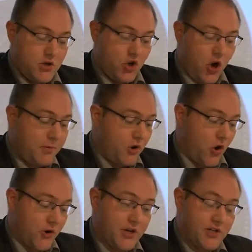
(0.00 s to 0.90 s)
The copper
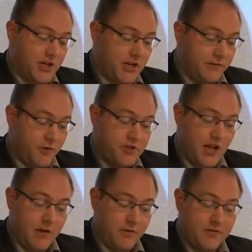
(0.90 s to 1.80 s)
coinage in the first
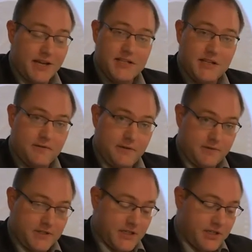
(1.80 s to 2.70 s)
half of the
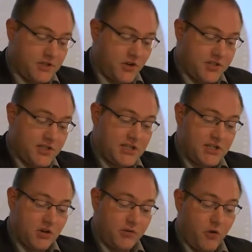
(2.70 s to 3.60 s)
1850s
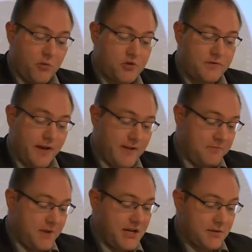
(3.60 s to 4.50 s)
consisted of almost
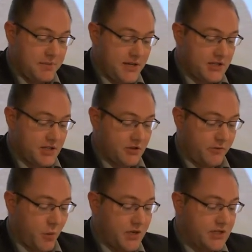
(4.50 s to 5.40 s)
5 million pieces
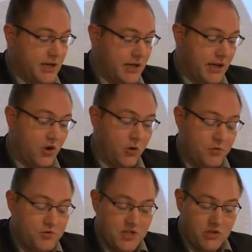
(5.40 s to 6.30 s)
of 1 skilling and
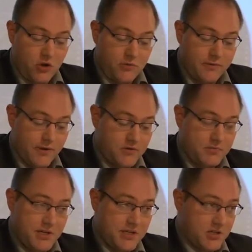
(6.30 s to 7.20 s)
almost
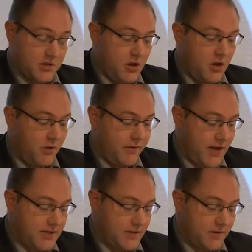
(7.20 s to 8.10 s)
600,000 pieces of
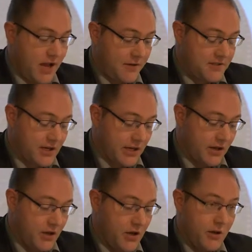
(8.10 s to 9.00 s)
half
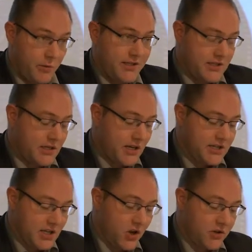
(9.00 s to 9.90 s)
skilling, which
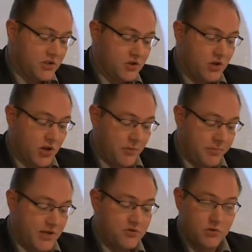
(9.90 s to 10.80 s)
is a lot
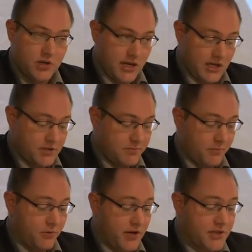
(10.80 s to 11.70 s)
compared to the Danish
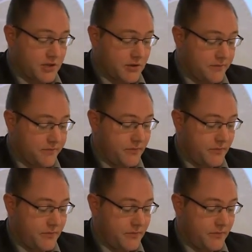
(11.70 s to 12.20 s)
population.